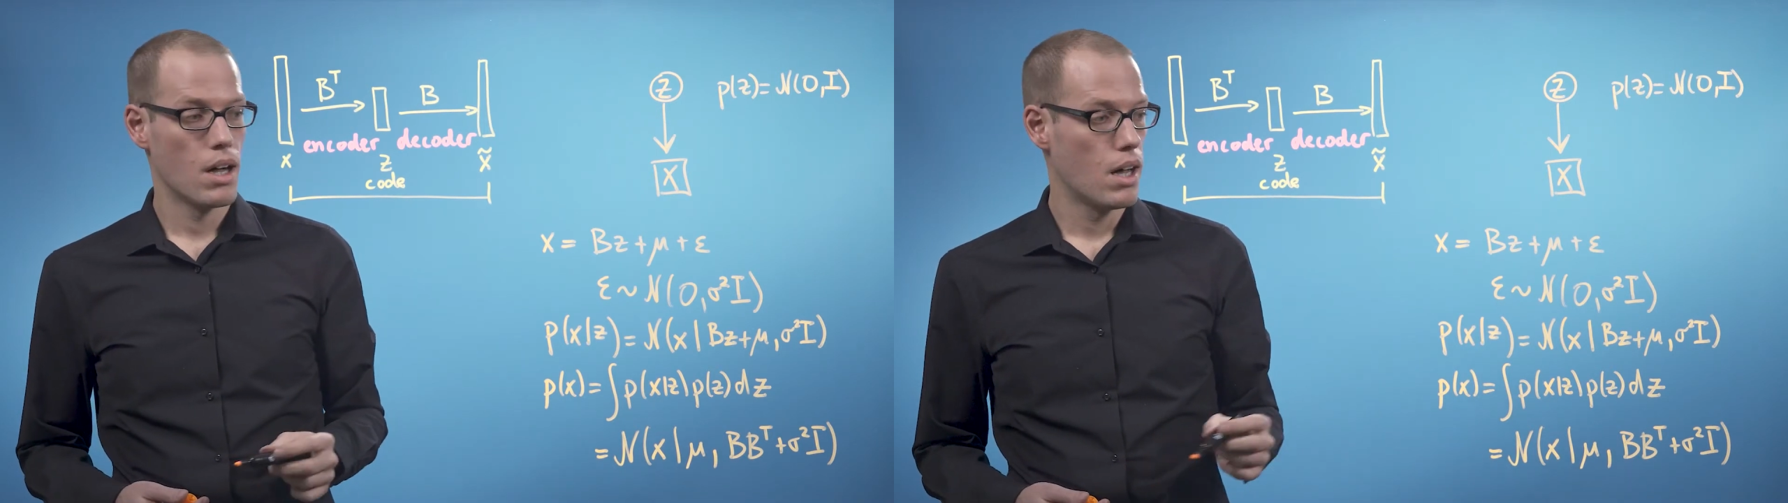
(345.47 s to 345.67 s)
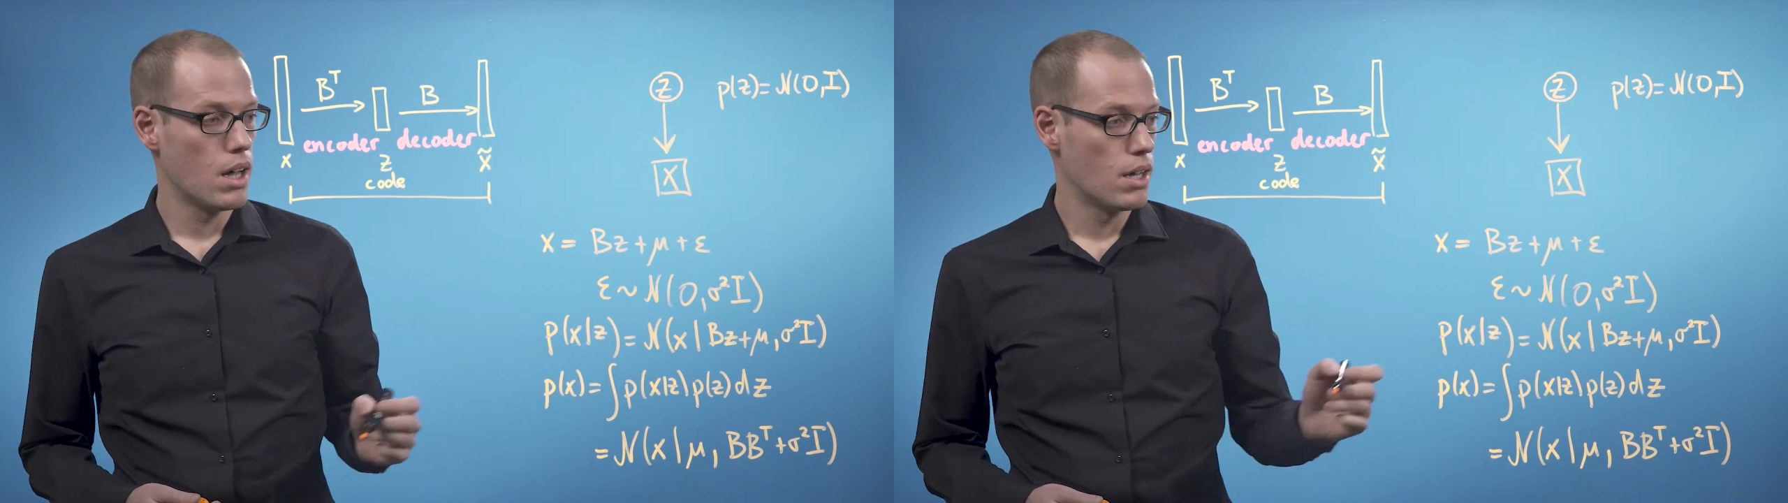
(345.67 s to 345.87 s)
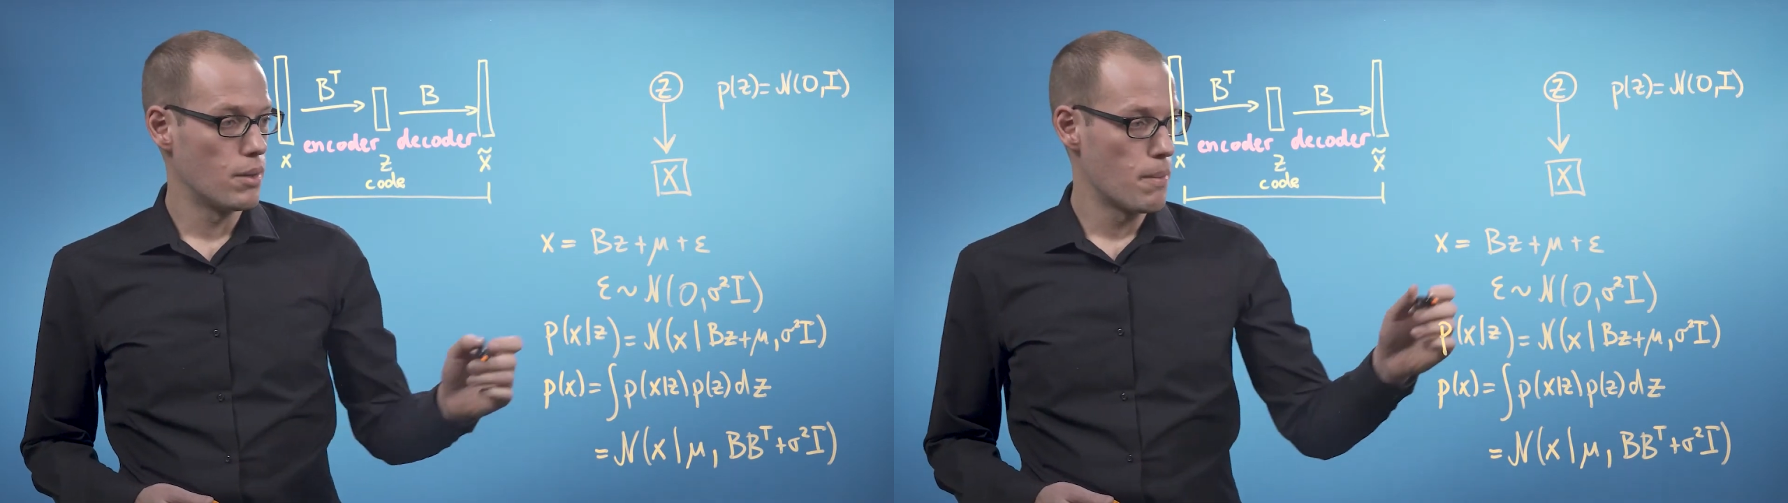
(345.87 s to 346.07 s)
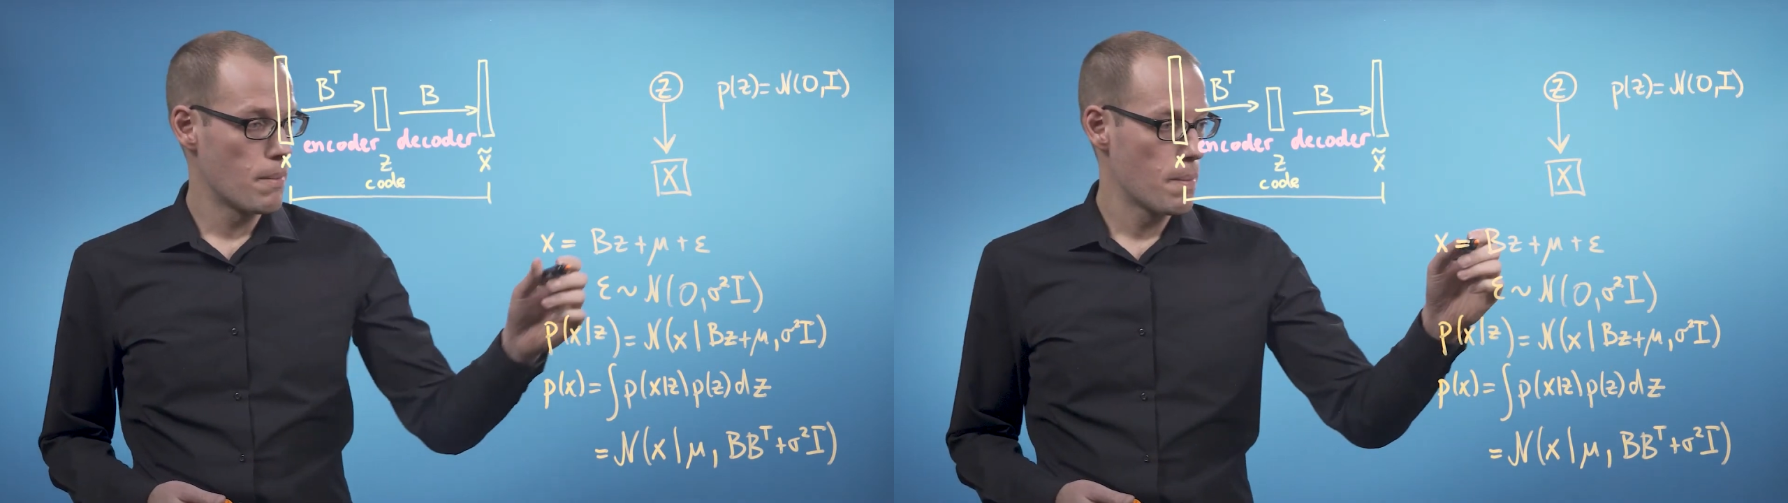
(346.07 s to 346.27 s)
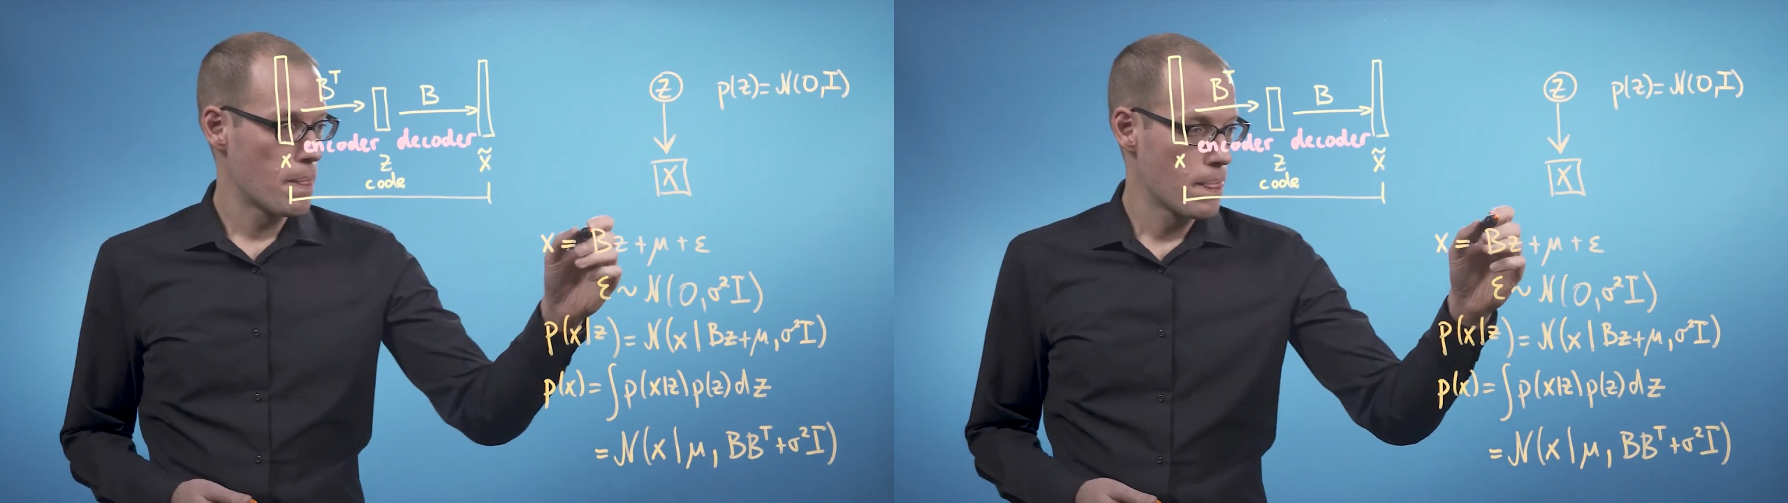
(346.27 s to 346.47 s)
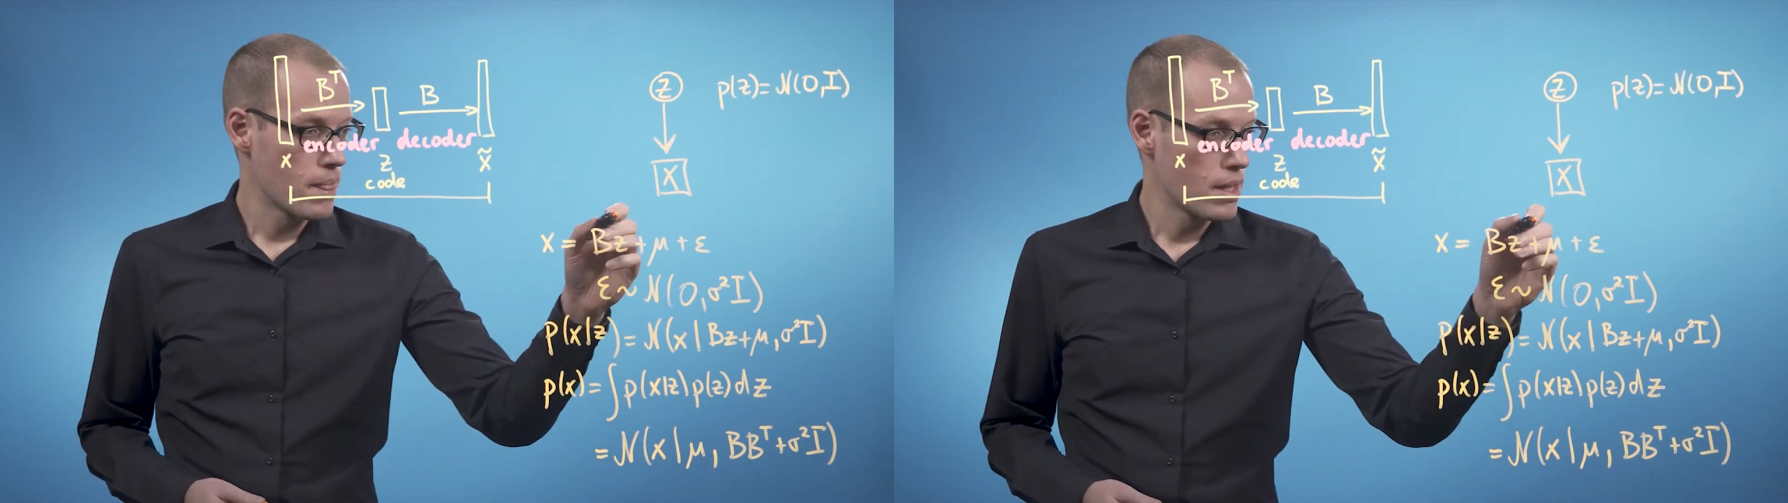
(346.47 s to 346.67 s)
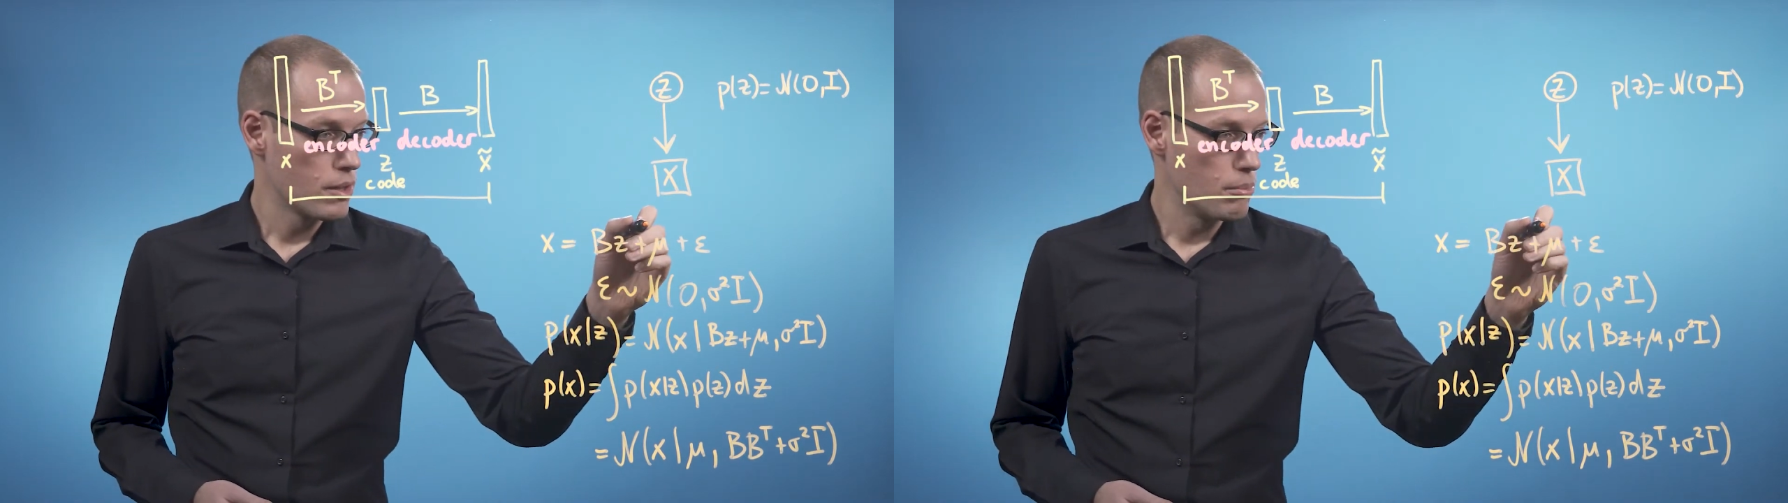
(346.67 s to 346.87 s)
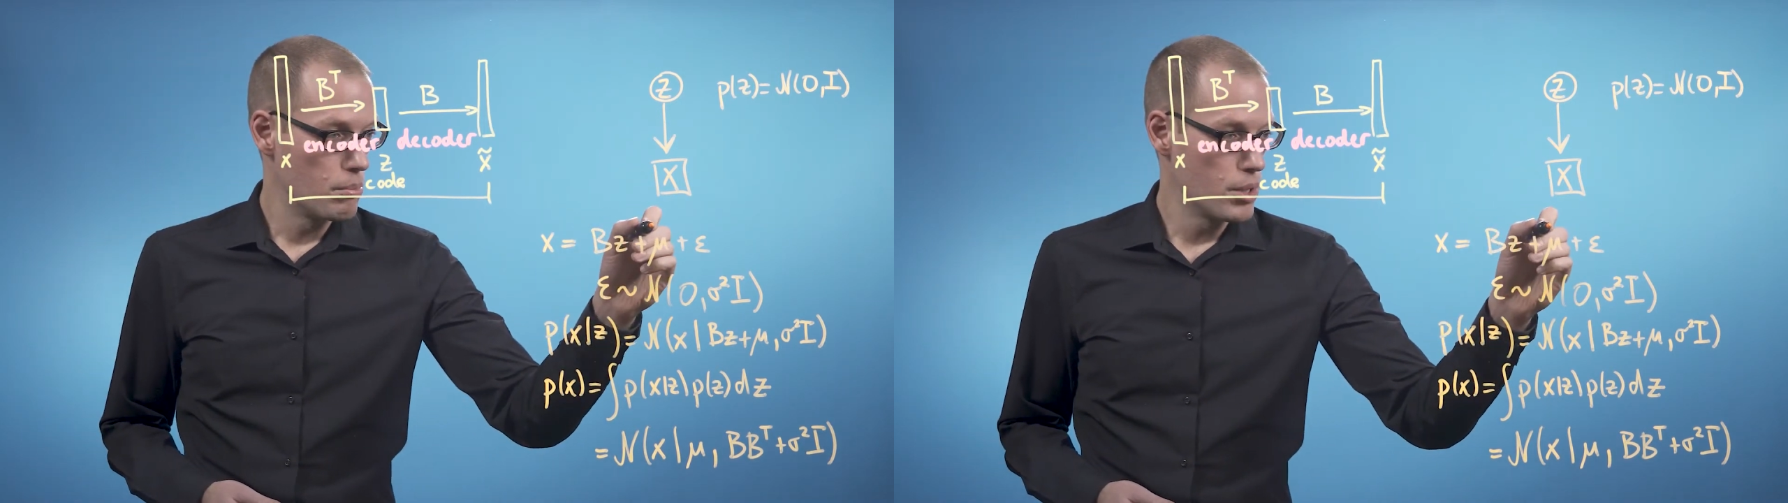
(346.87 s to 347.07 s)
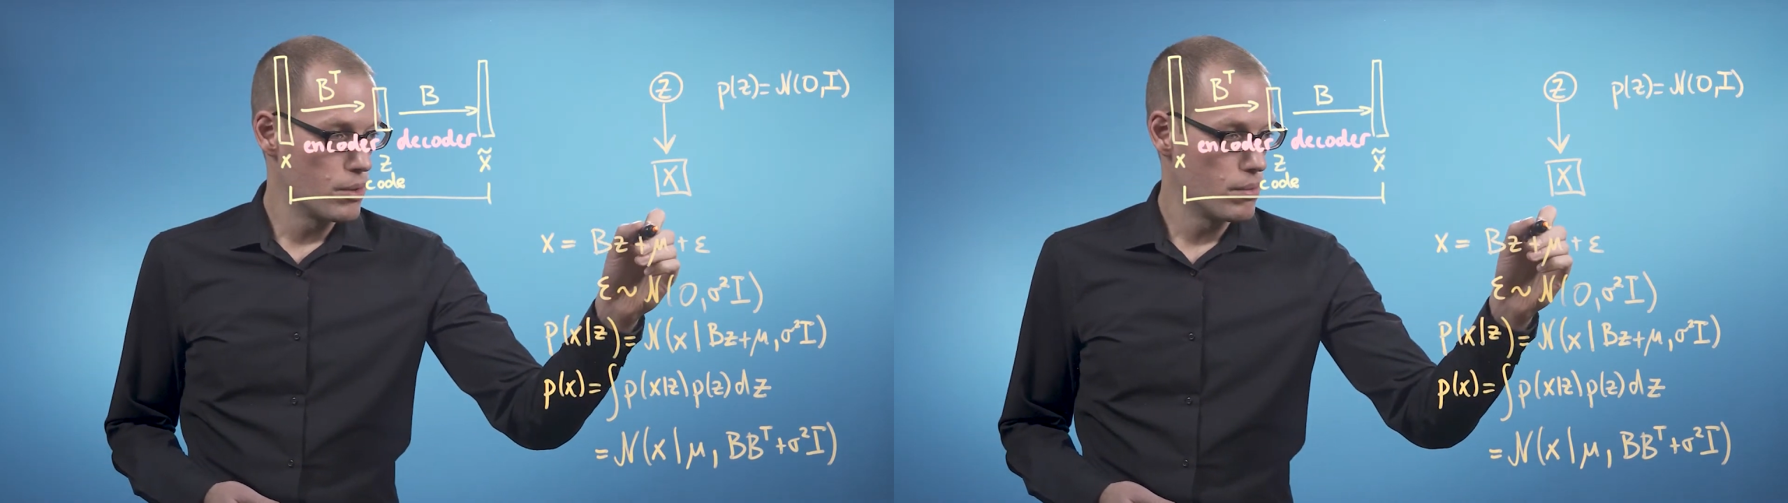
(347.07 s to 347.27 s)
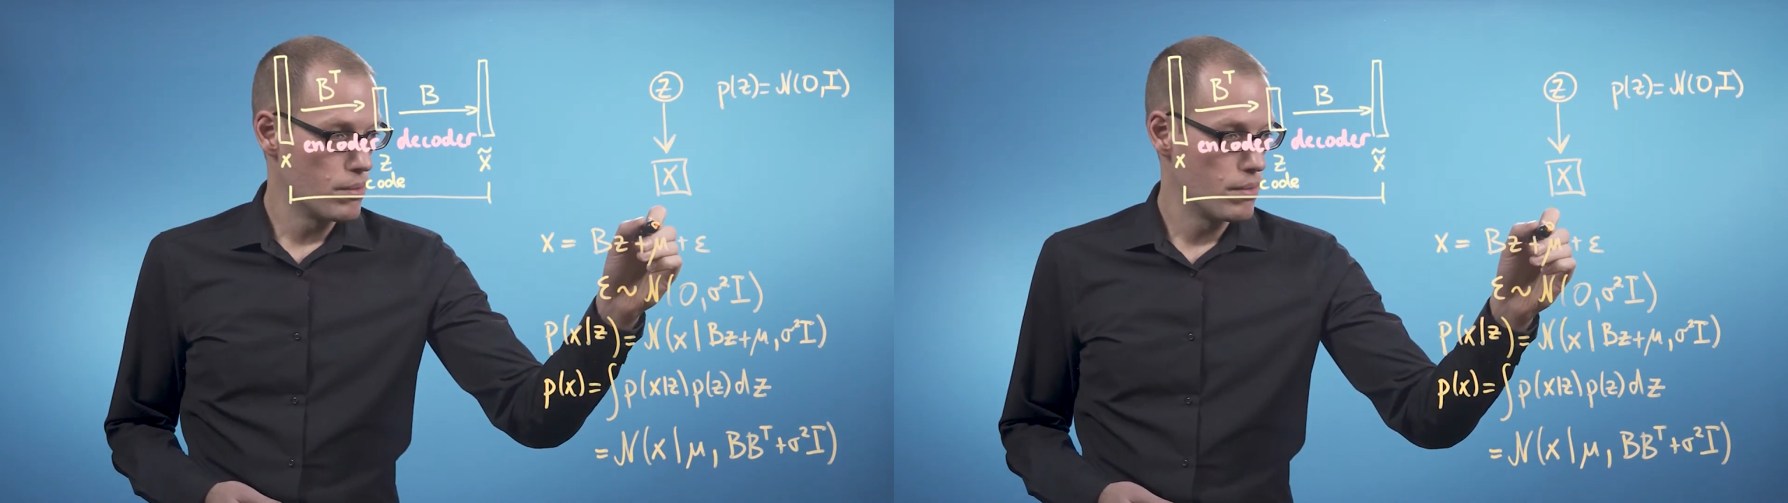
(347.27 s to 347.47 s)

are mu,